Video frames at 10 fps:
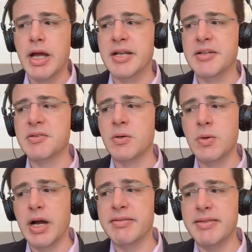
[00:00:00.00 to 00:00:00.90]
And so
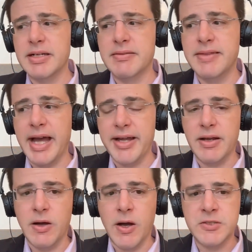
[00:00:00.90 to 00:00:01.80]
I think
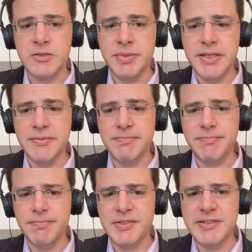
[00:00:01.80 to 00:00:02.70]
that ought to be
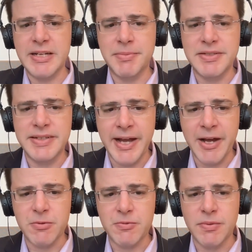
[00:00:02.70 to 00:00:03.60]
segmented
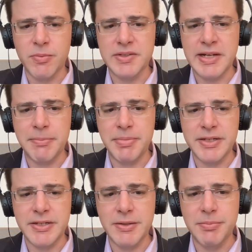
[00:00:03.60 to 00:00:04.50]
out from what's
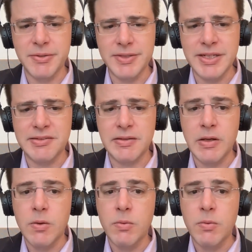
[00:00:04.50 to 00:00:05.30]
happening in the Middle East.